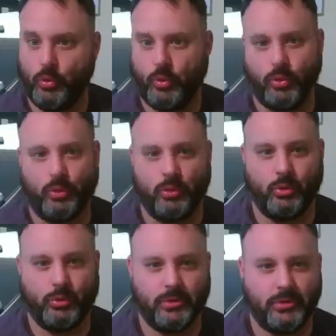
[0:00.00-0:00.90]
got a
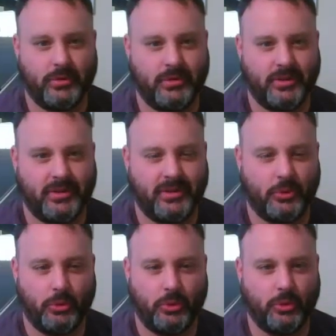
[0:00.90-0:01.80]
Twitch channel.
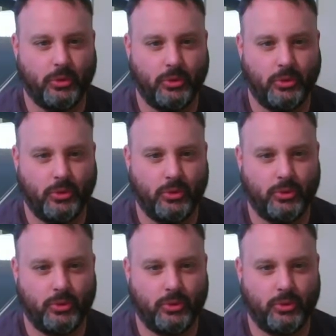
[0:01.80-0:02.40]
Ooh.